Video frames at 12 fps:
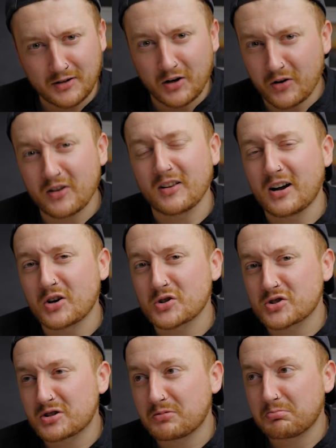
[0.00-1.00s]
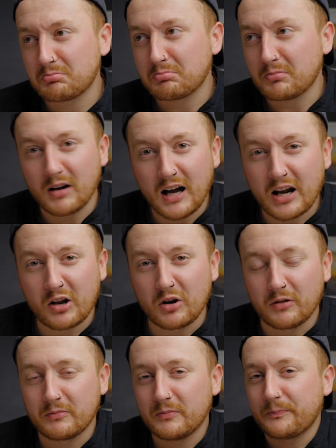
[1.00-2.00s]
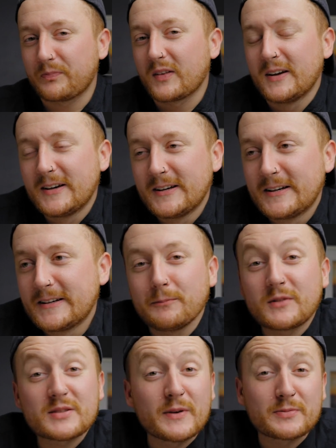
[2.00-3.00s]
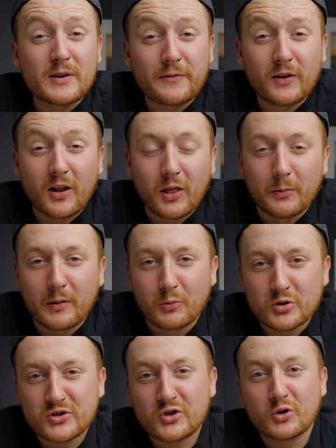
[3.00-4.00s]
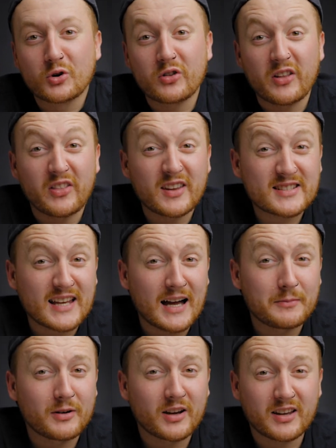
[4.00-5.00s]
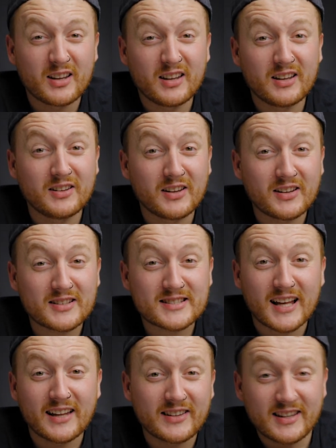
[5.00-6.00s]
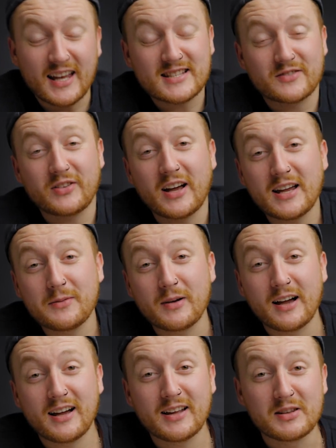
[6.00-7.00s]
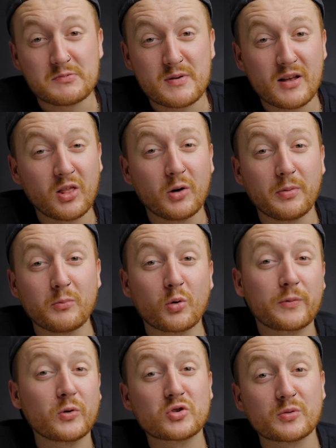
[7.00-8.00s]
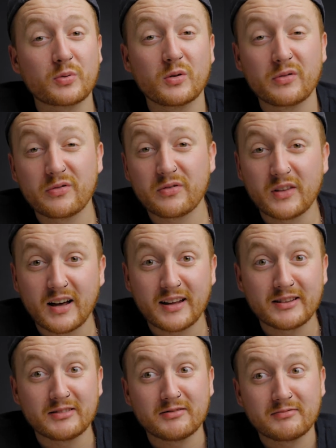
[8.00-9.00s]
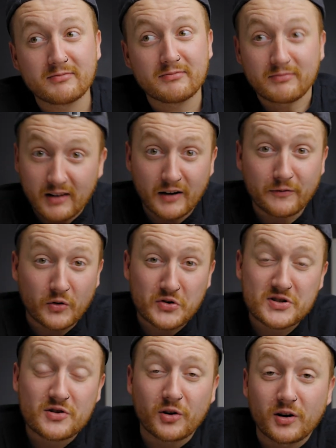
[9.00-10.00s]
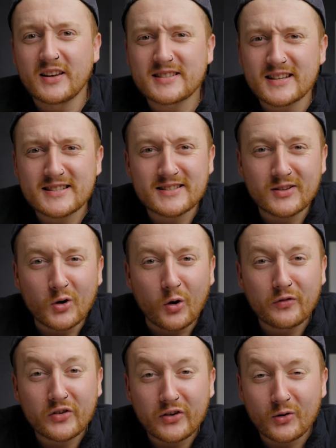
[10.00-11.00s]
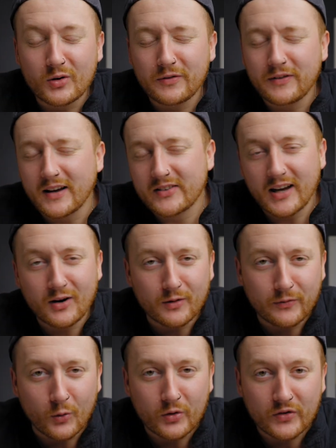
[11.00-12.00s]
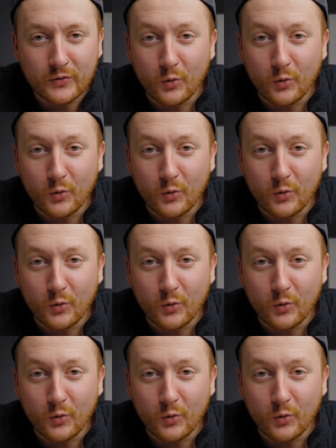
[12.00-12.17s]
are enlarged, I don't know. It just makes me feel a little bit more secure that this camera could stand the test of time and be a little bit more future-proof than I first thought. This isn't obviously going to fix out of focus